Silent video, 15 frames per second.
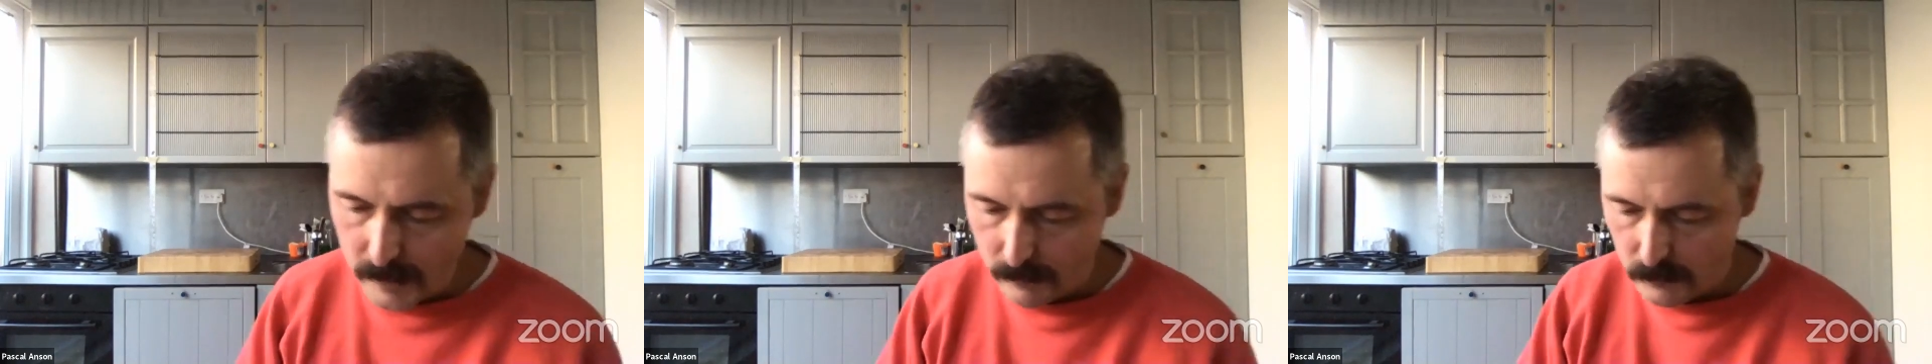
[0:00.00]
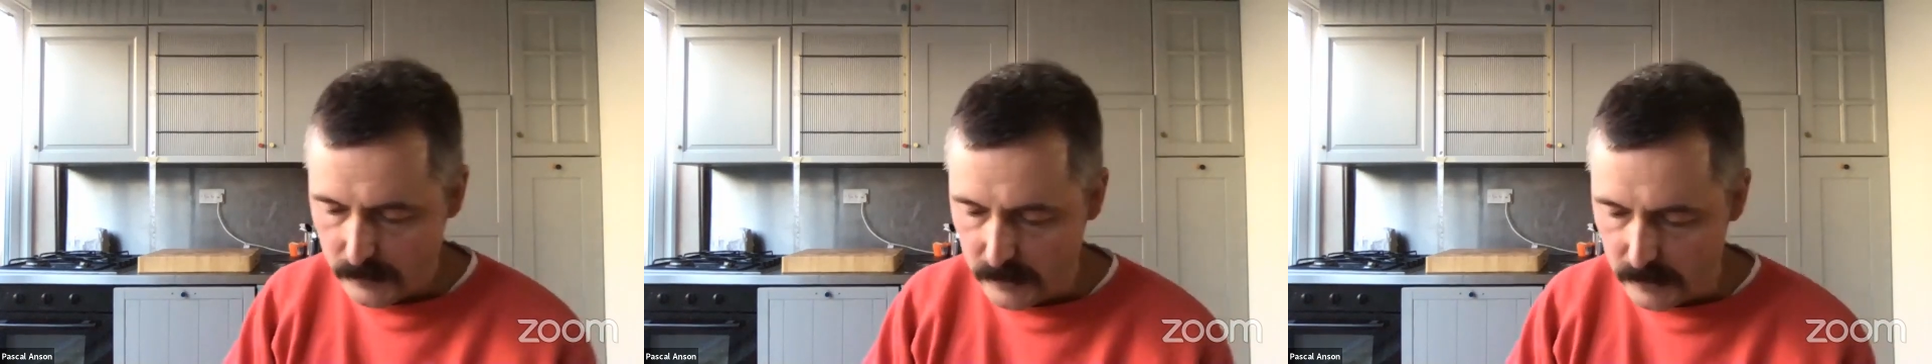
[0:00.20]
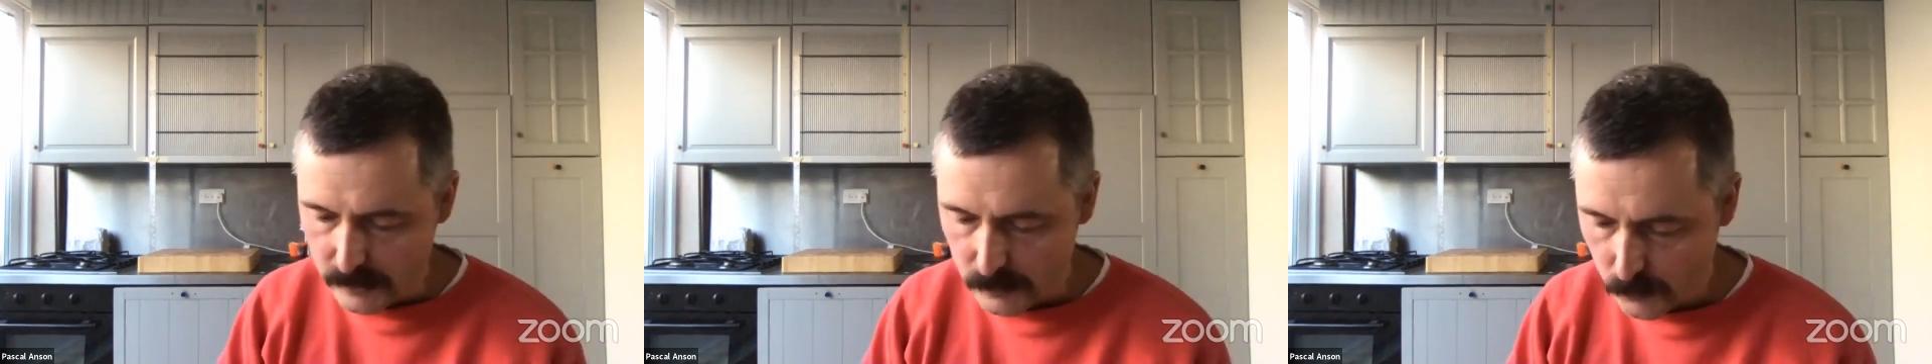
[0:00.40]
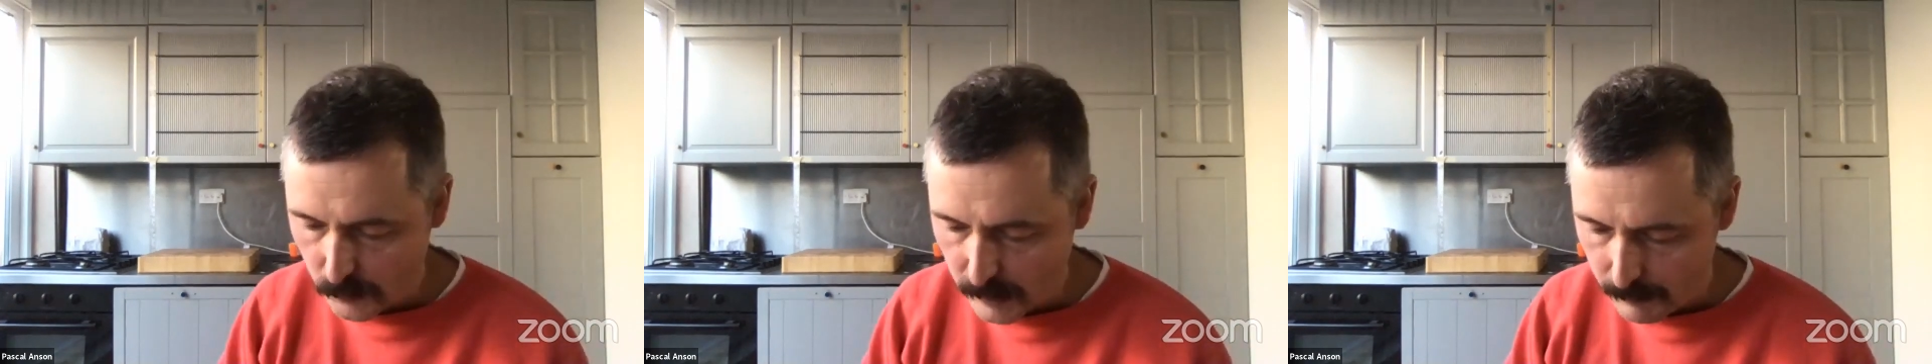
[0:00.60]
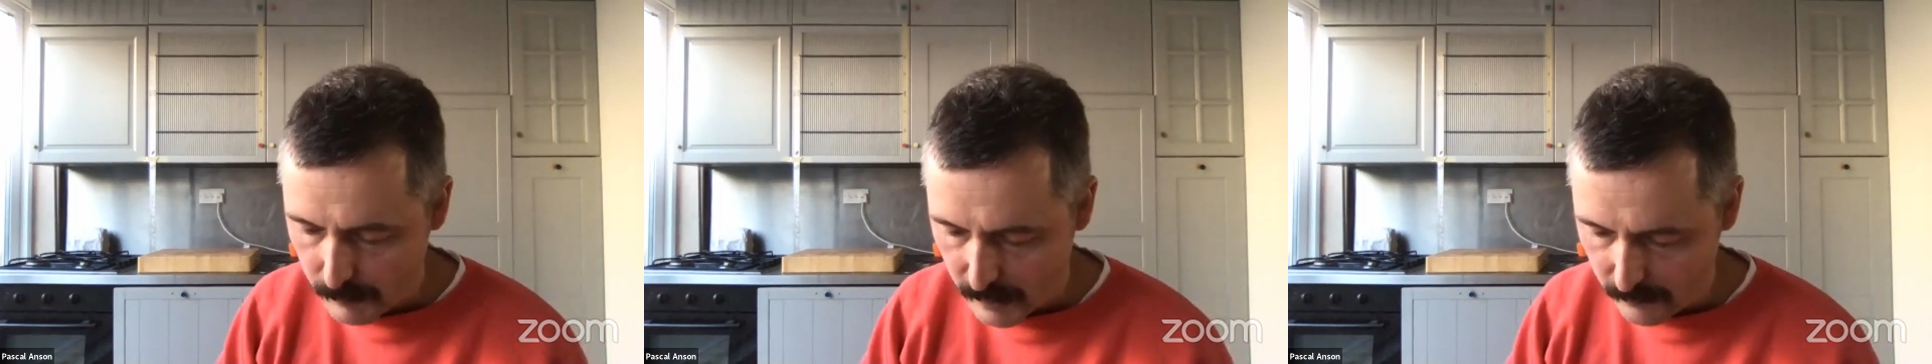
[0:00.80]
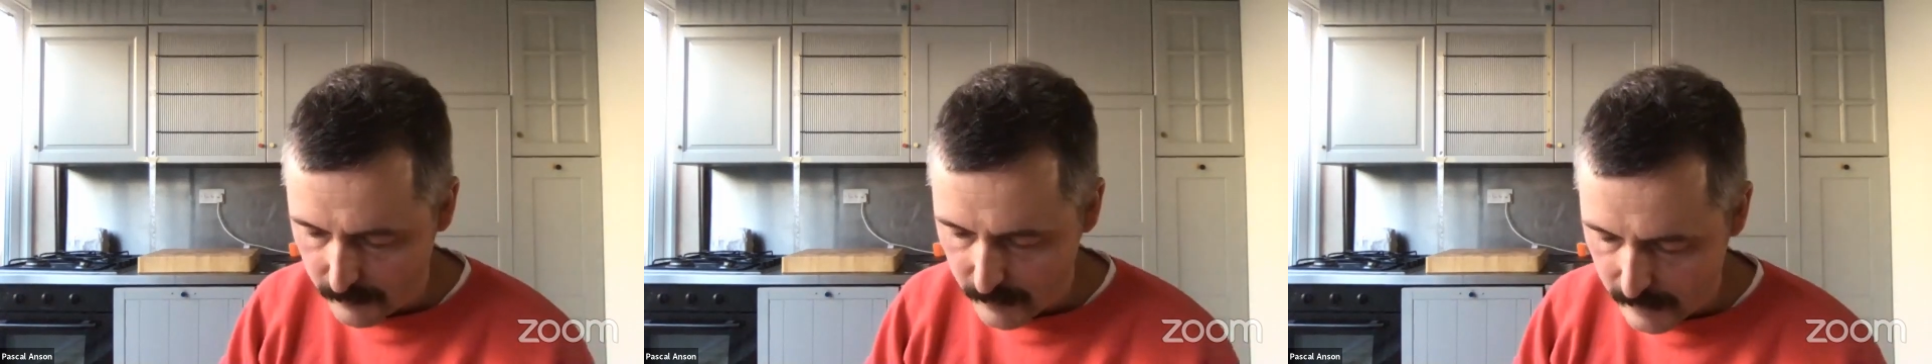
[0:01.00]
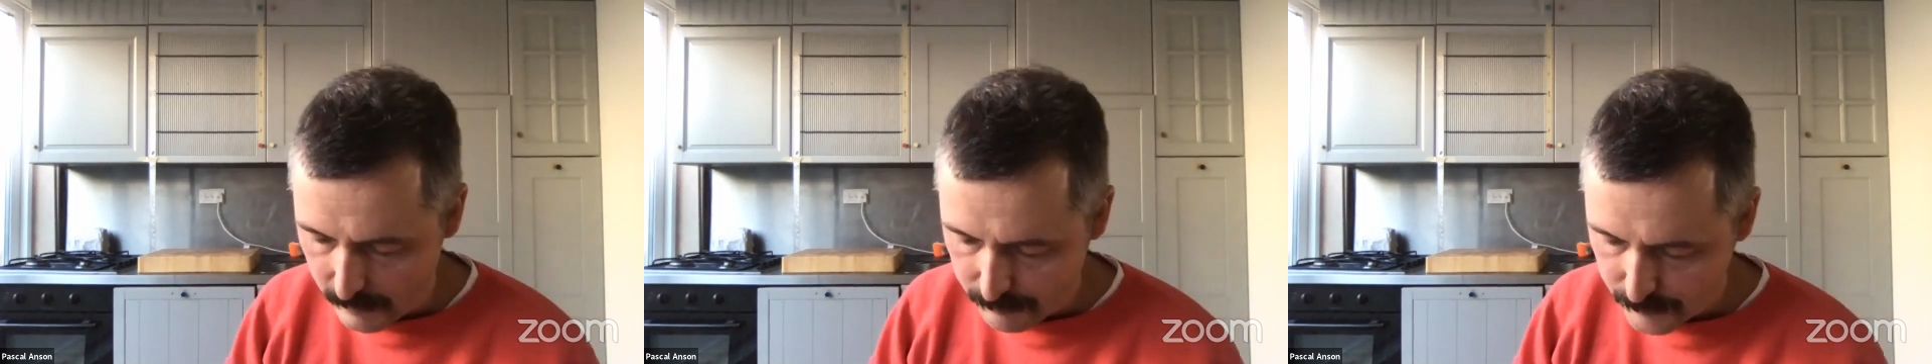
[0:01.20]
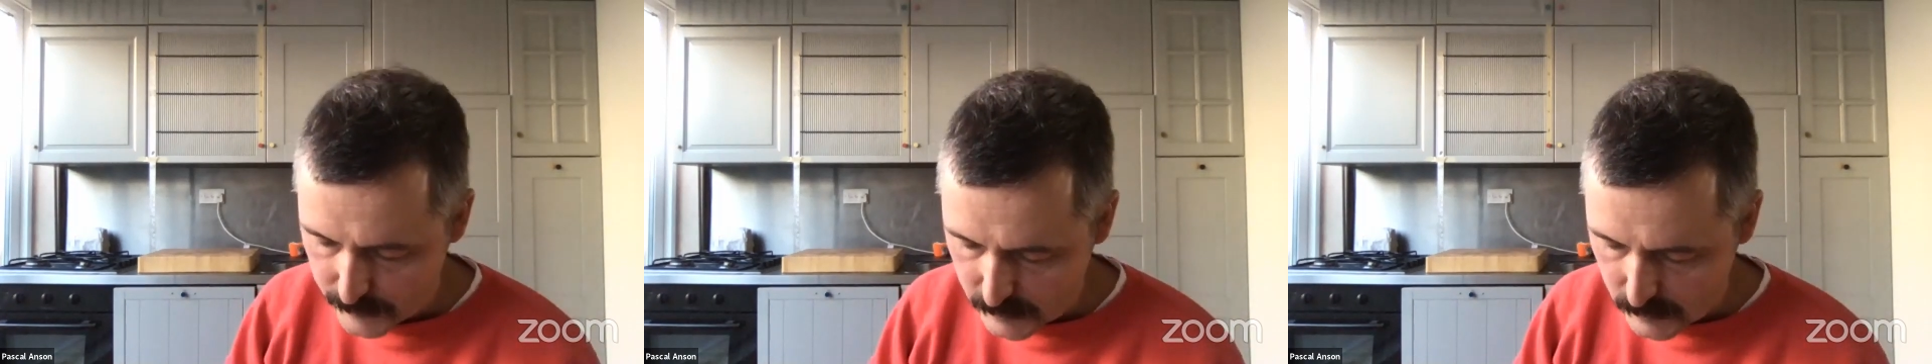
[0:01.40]
was just talking about
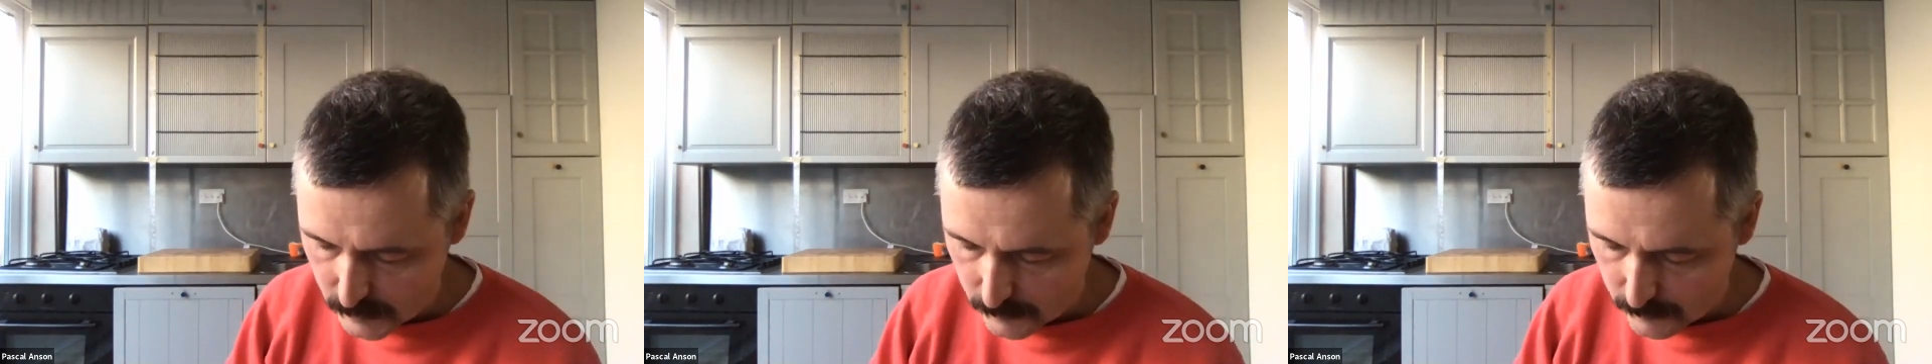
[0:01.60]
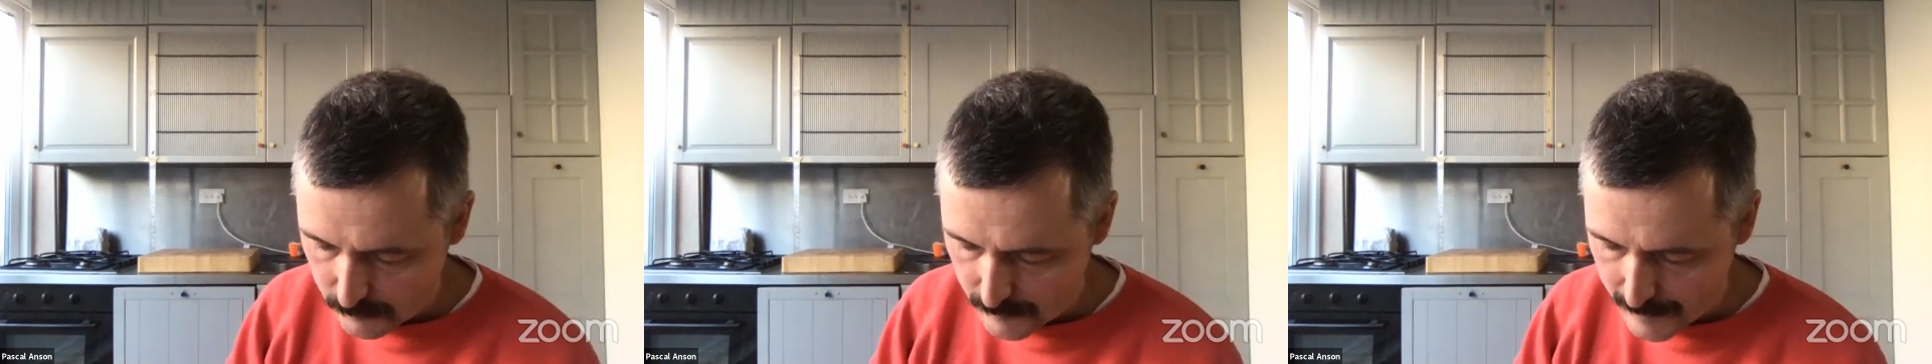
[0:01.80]
there. So